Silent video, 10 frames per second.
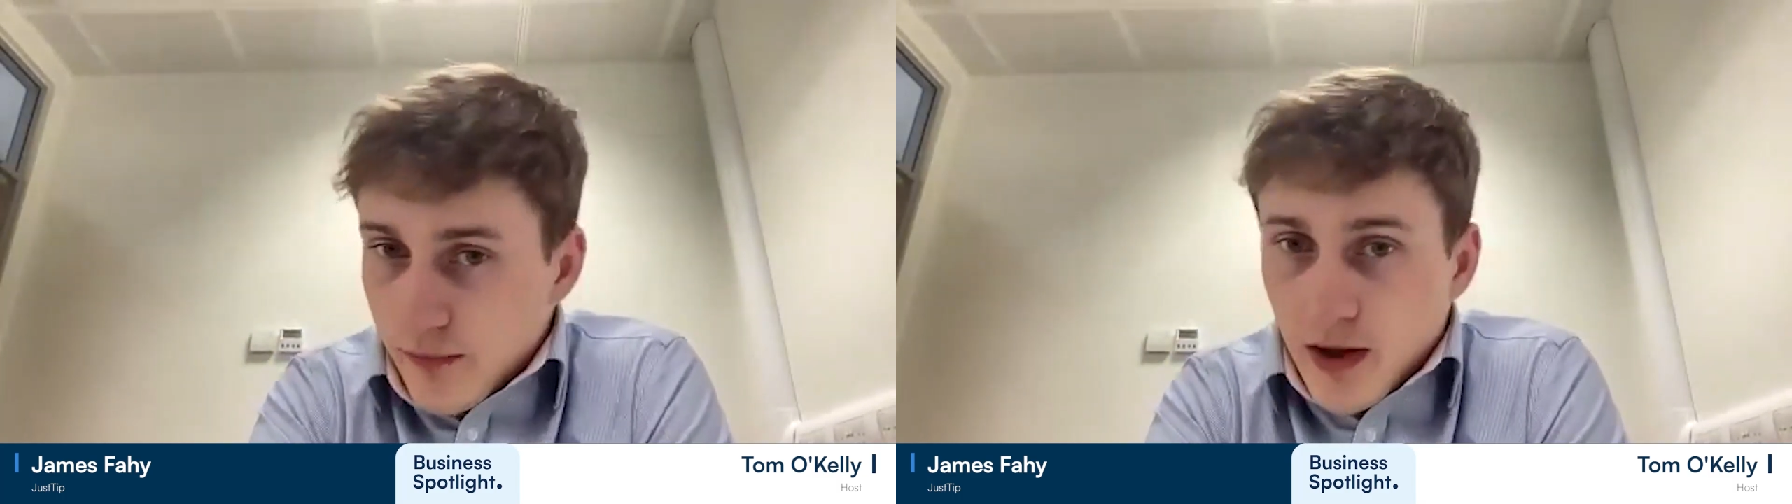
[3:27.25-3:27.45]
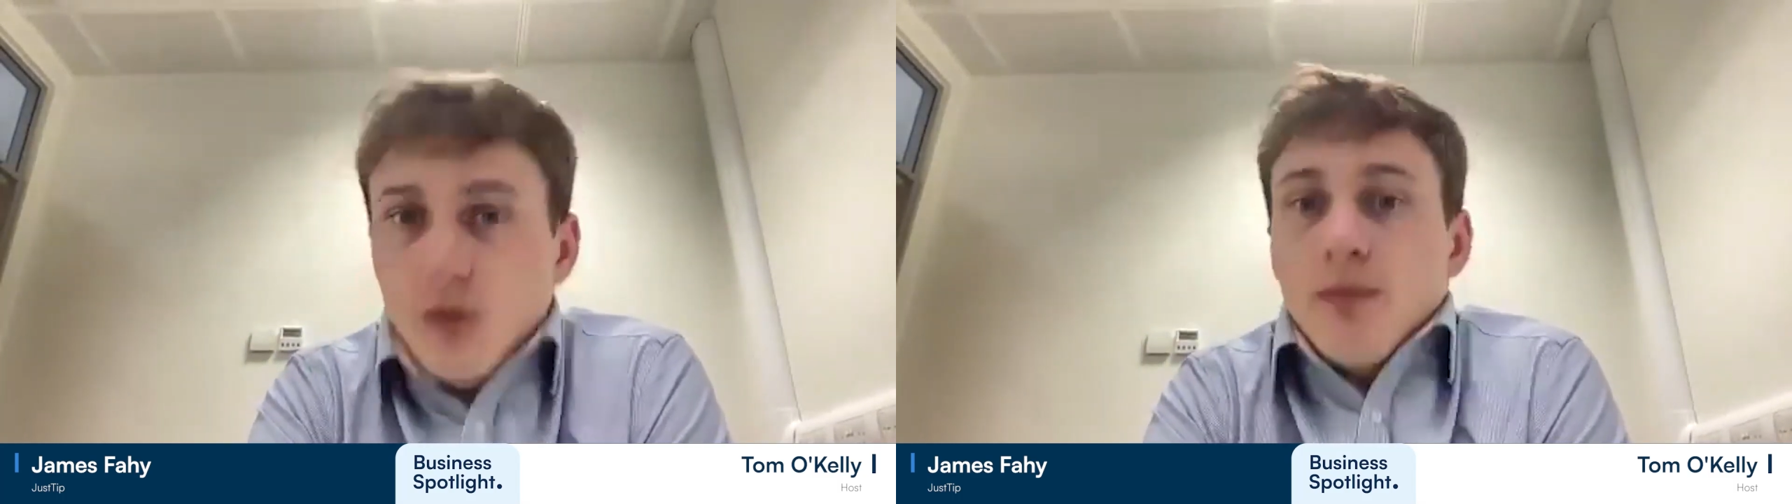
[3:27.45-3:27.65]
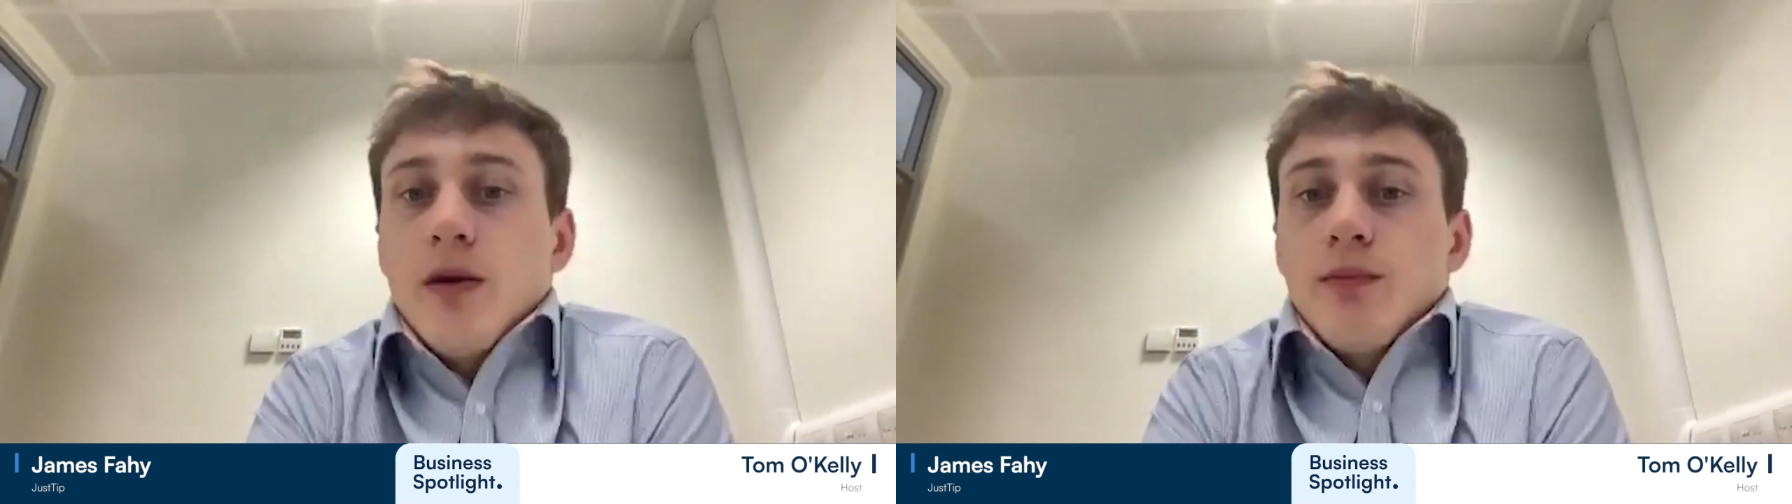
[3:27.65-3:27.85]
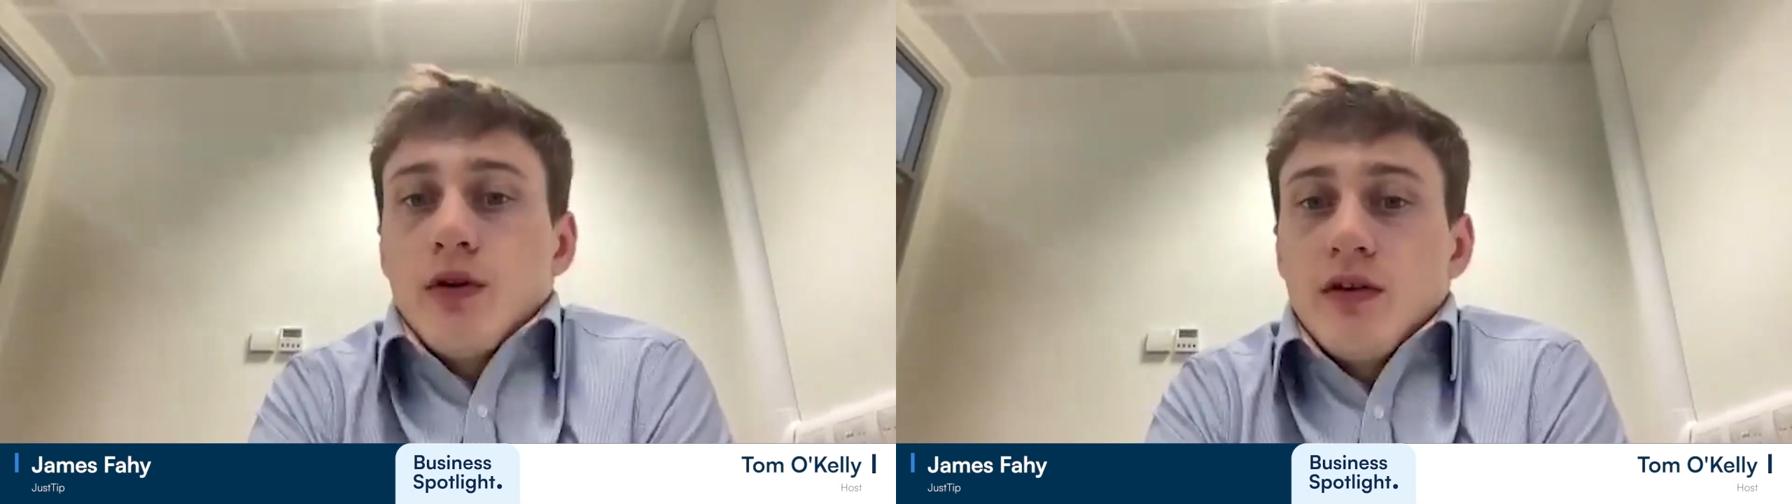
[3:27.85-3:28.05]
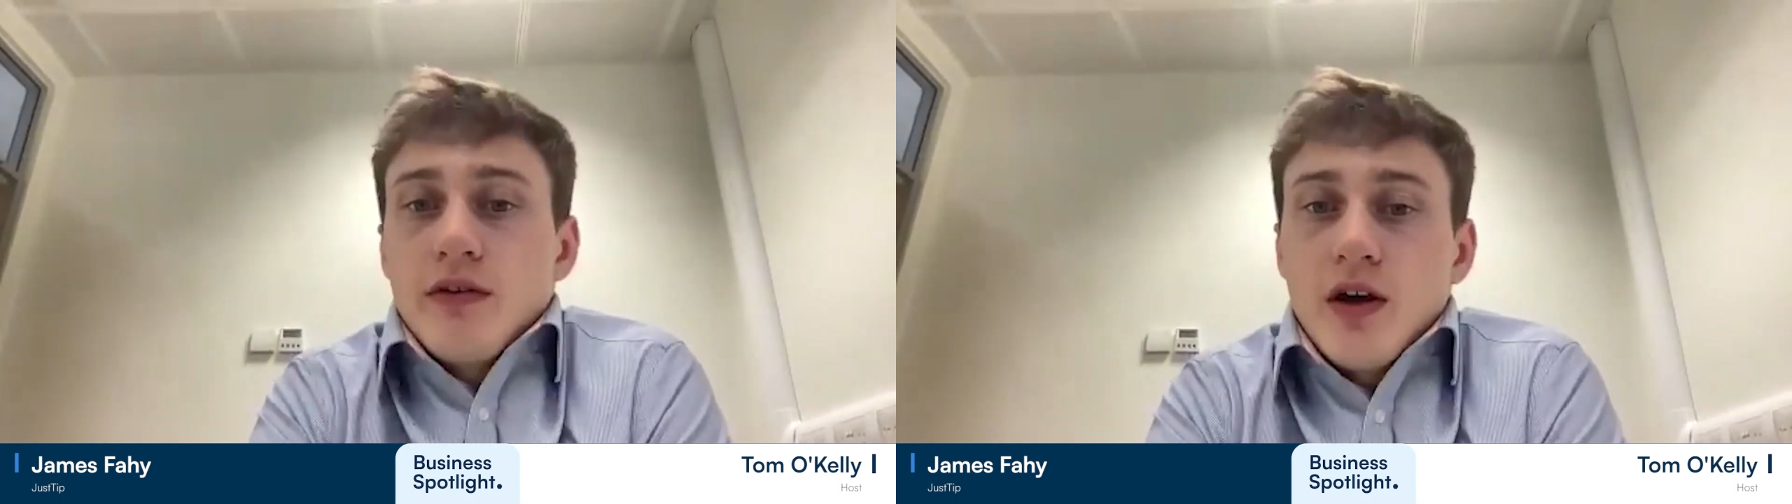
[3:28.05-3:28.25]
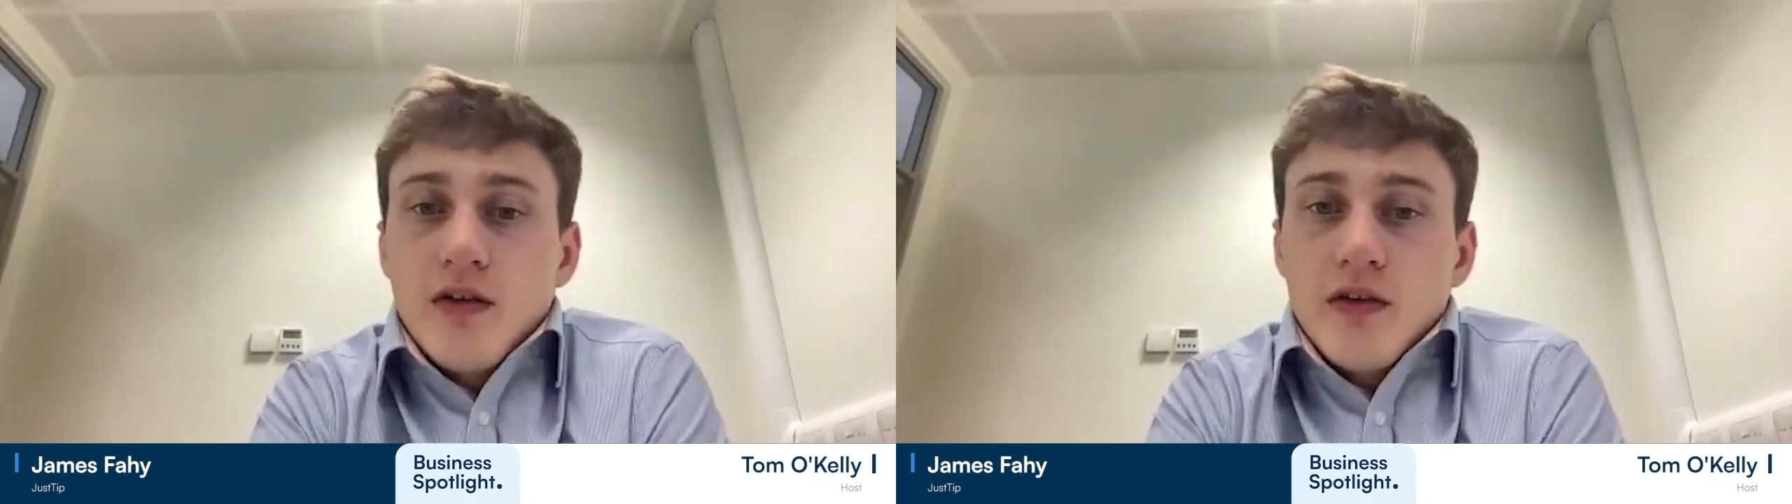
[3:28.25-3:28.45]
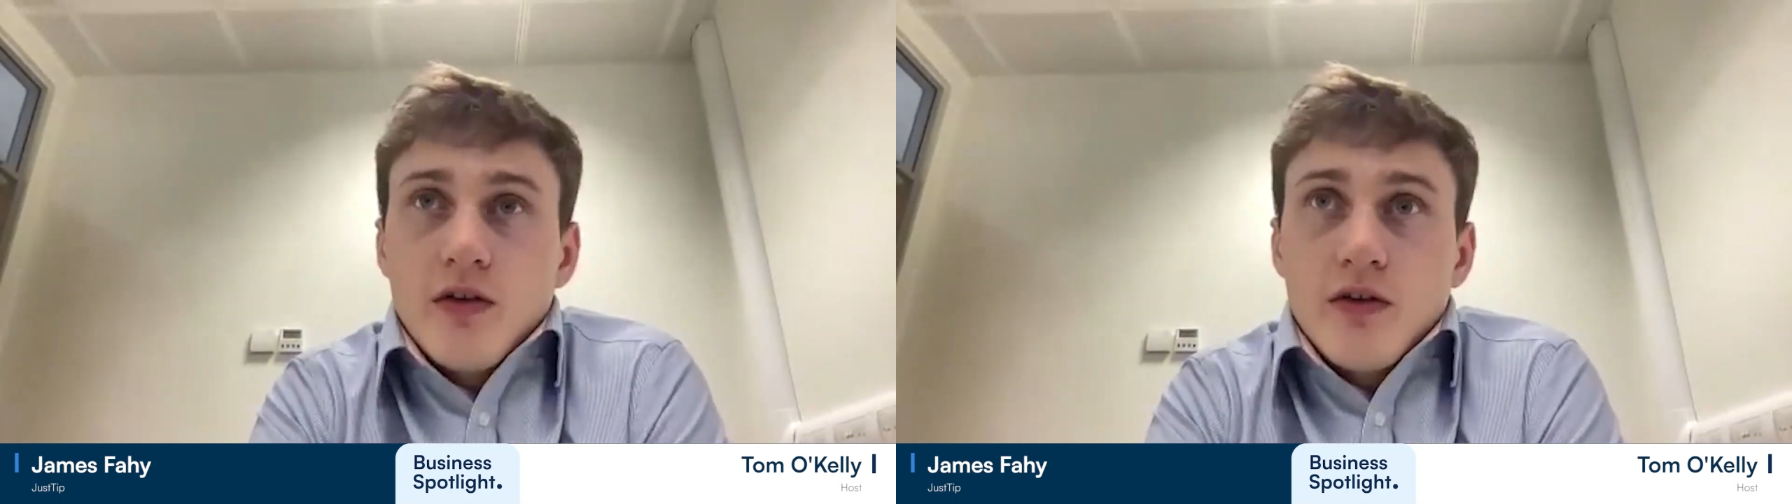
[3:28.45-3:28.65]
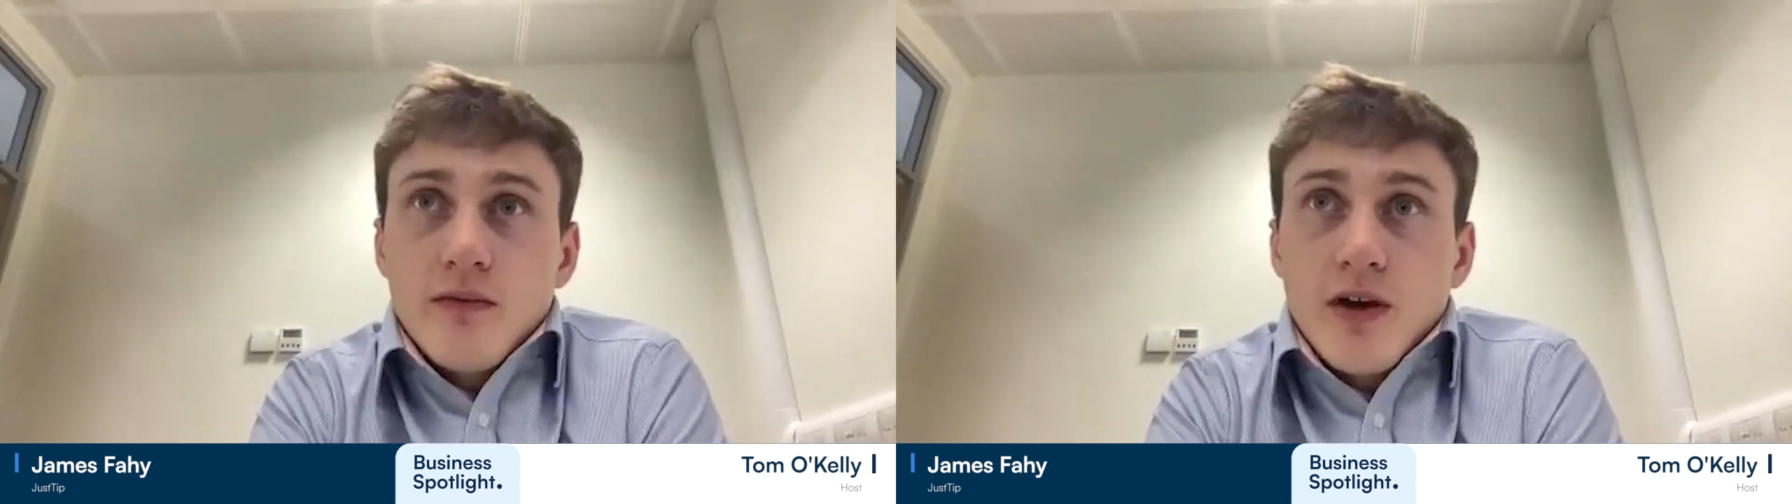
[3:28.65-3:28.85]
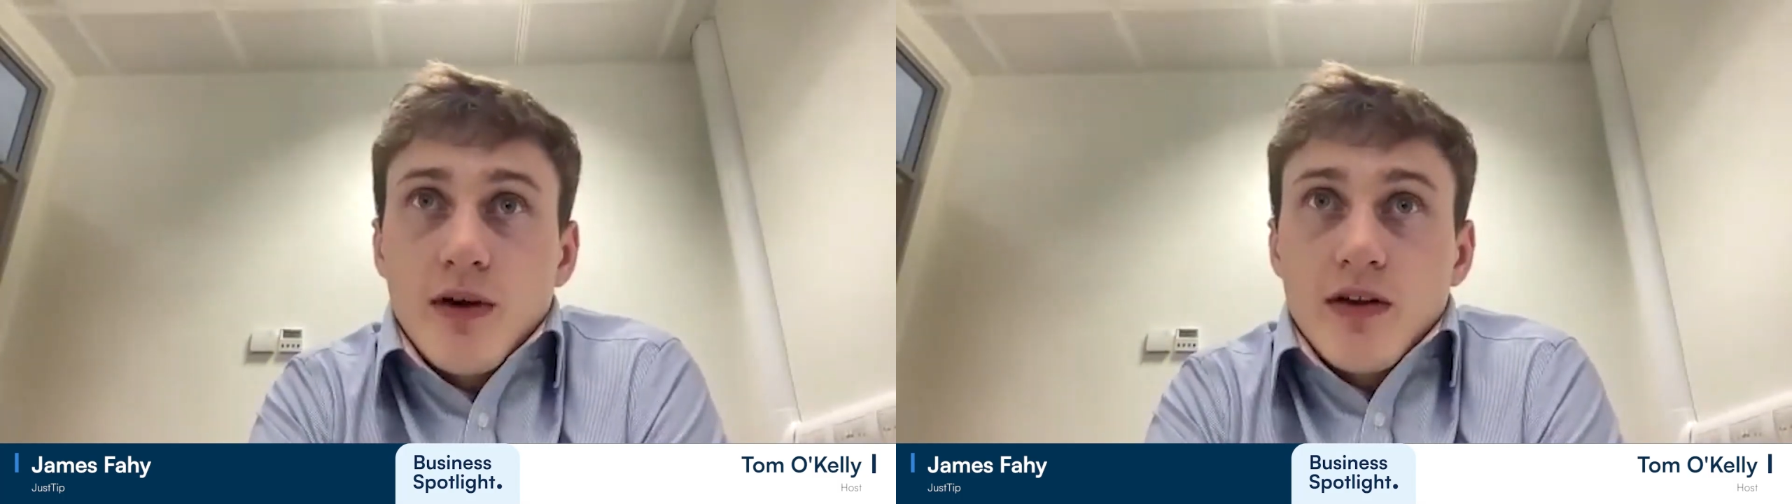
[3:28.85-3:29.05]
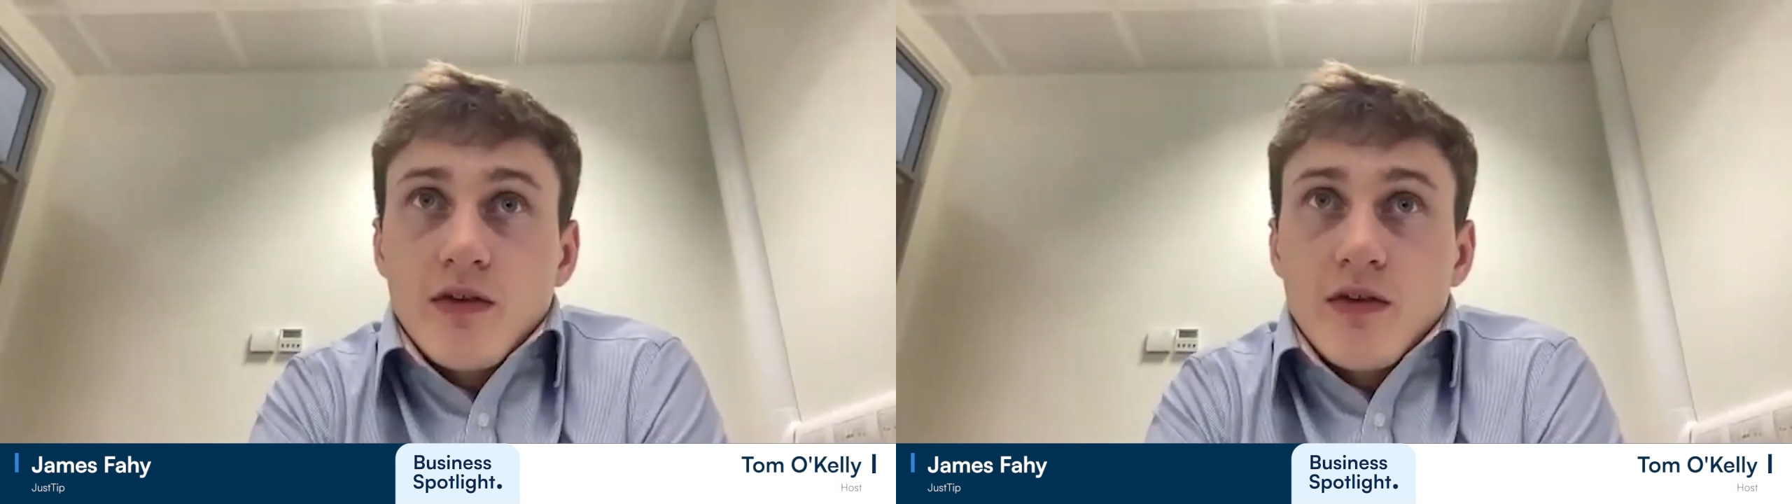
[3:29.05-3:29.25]
not very good people decided to do some
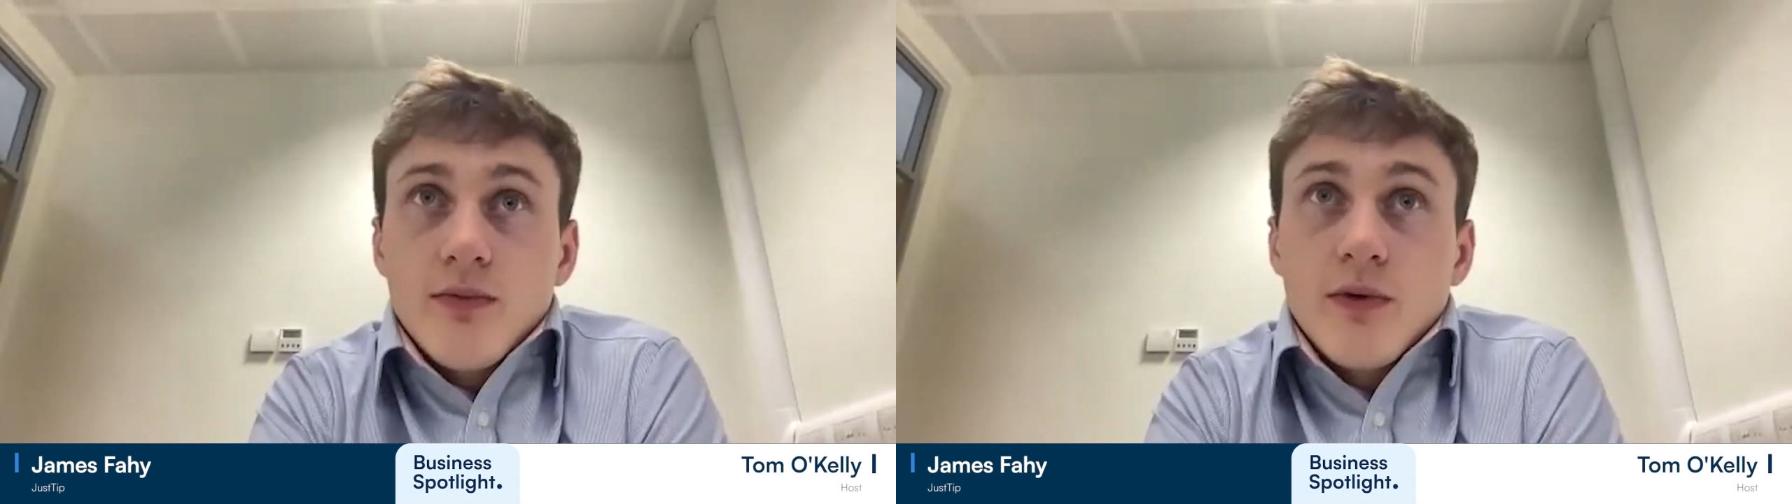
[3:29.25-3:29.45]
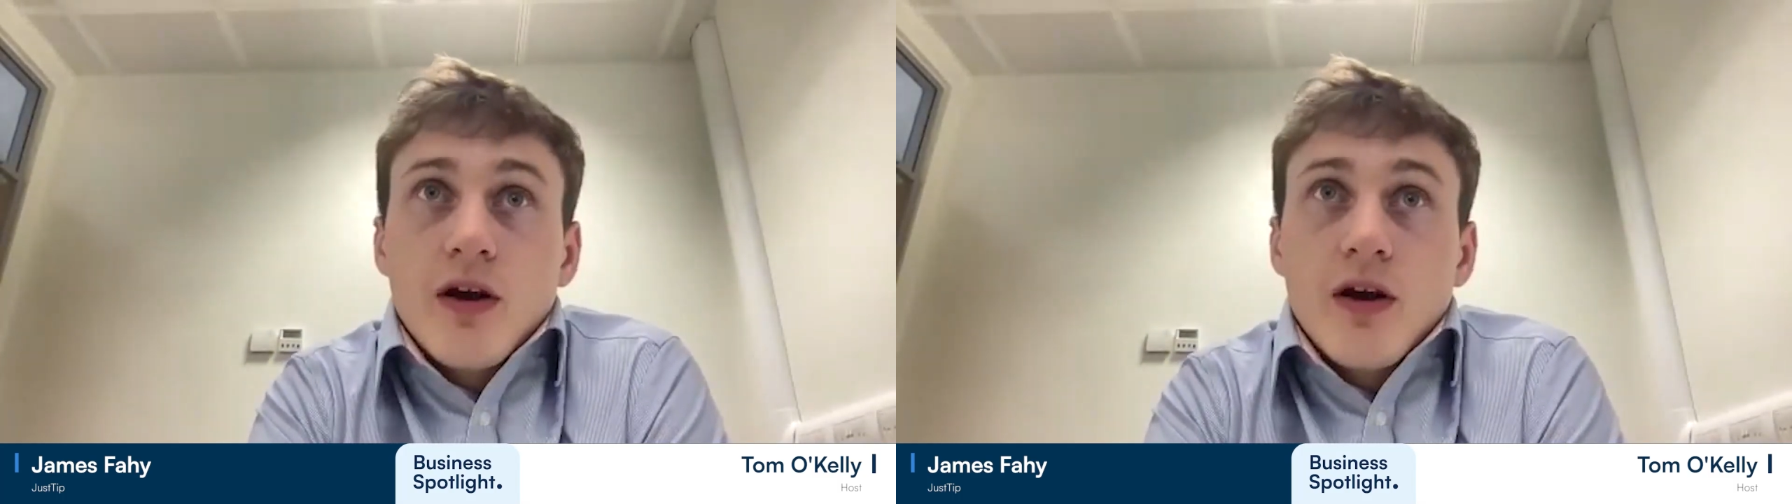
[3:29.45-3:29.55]
very bad stuff.